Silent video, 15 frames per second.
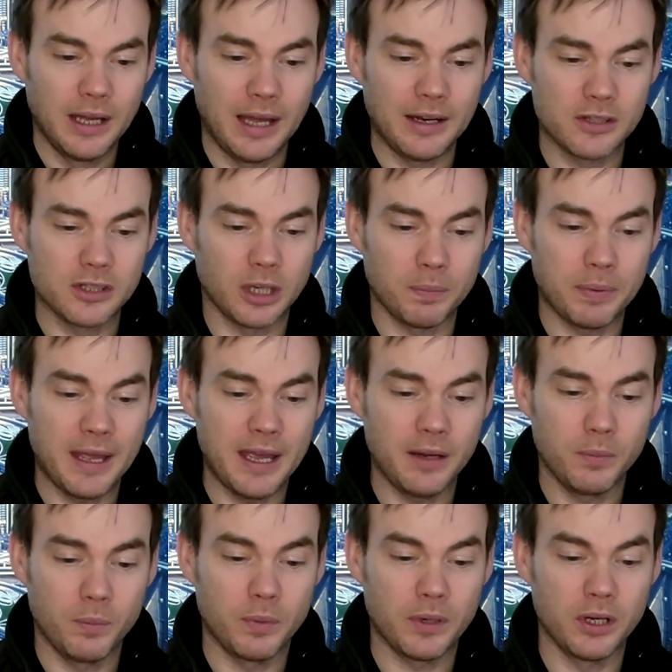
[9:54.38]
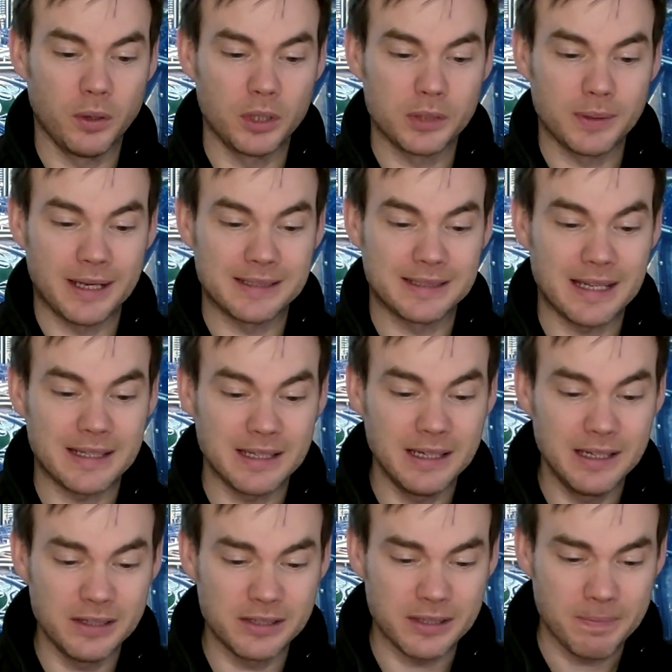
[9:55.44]
At the top there, we can go into our
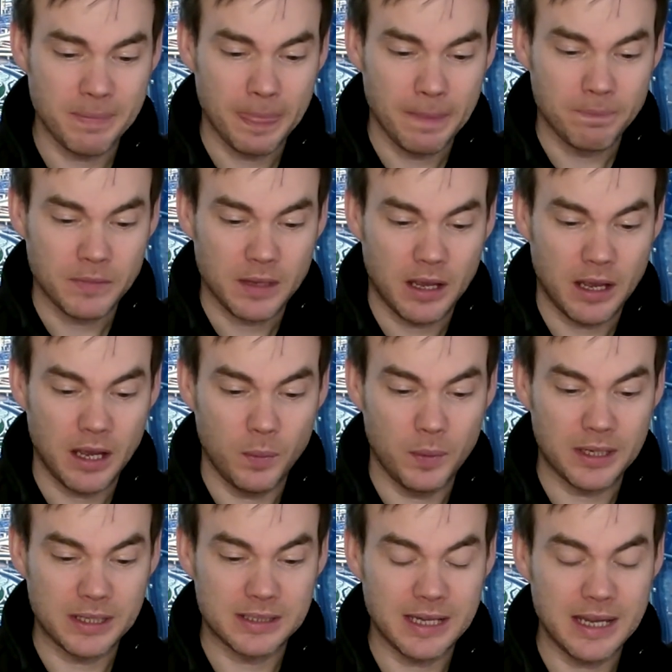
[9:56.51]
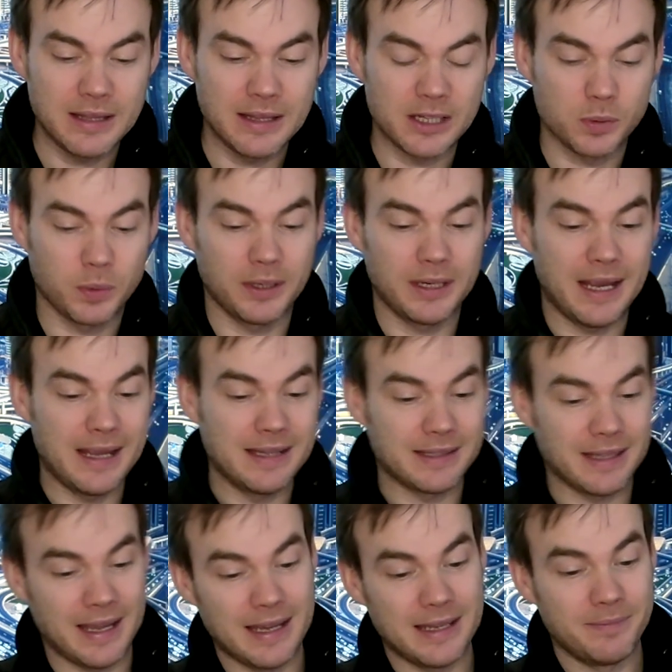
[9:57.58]
settings. We can see that this one
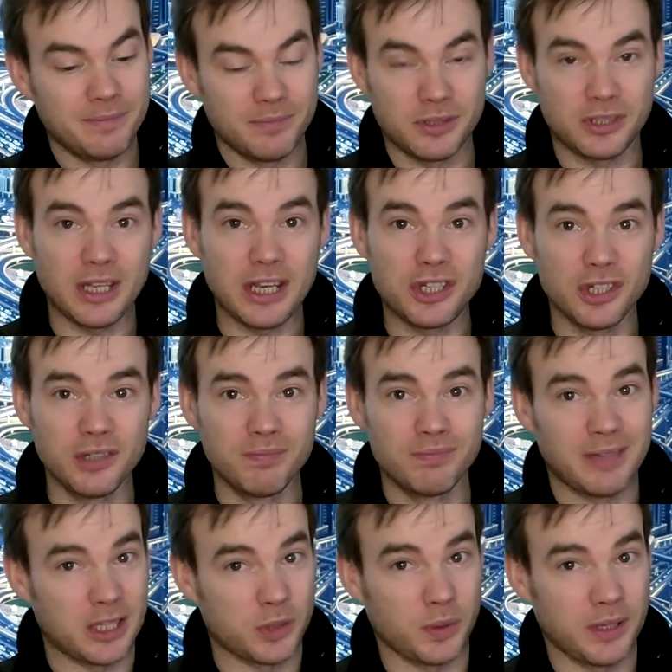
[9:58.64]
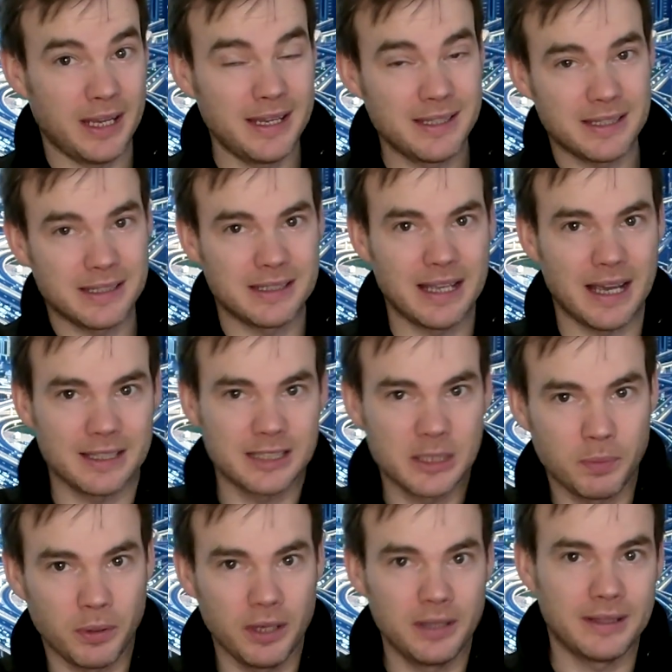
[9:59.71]
is a station. That's what it is. This is the
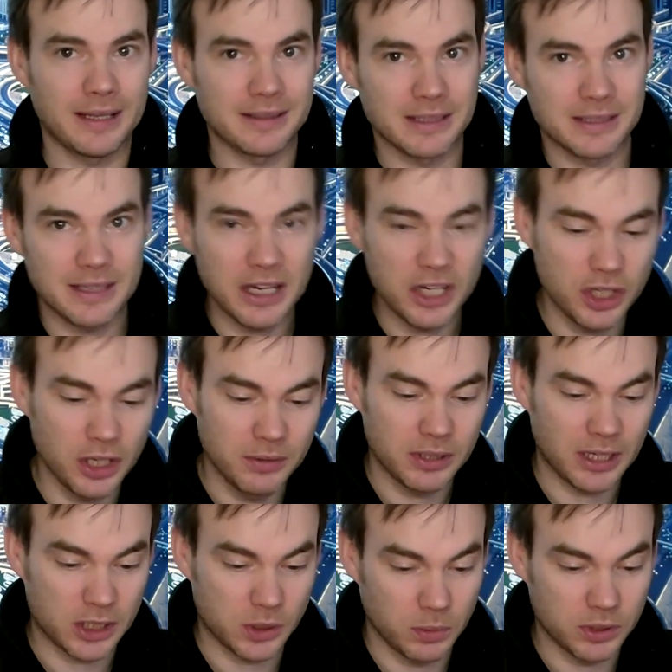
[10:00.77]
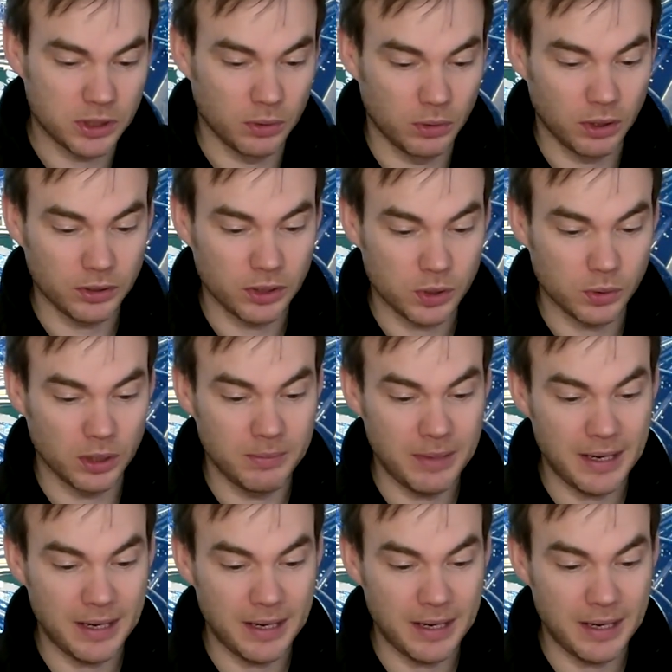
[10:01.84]
access point. That's the station. That's what we're still logged into at the